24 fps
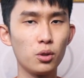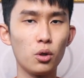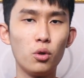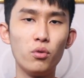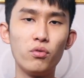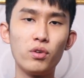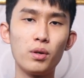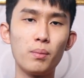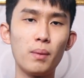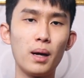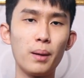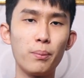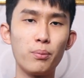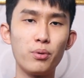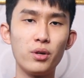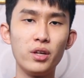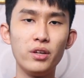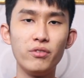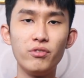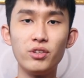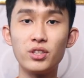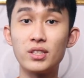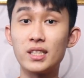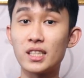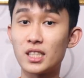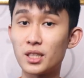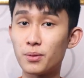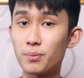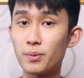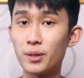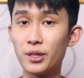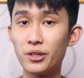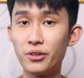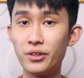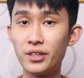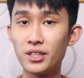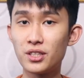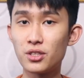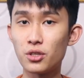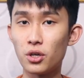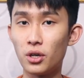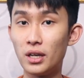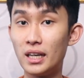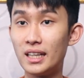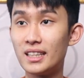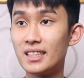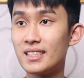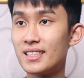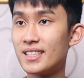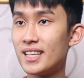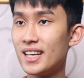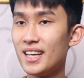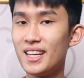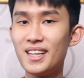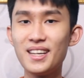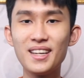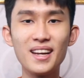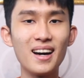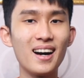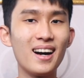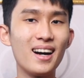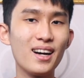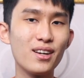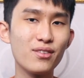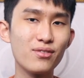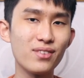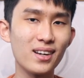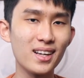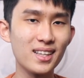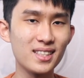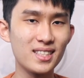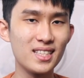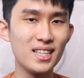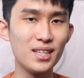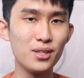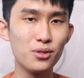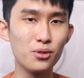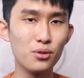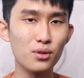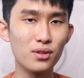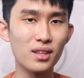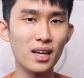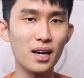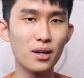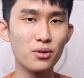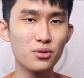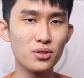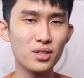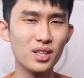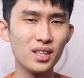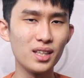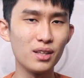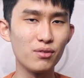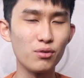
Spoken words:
over my previous experience on a Tin Hi-Fi T2000.